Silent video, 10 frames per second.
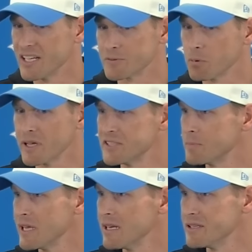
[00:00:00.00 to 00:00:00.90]
play
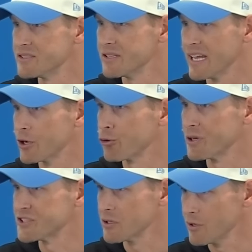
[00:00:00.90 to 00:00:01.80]
speed has
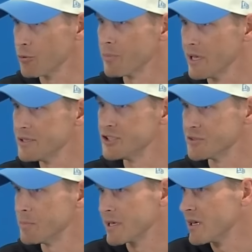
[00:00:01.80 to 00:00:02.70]
increased a little bit
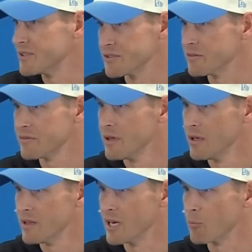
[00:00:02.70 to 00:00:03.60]
just because of
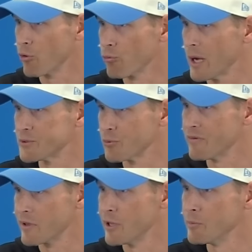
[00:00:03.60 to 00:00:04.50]
the number of reps
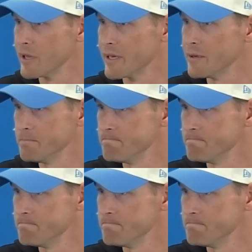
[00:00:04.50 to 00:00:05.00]
we've accumulated.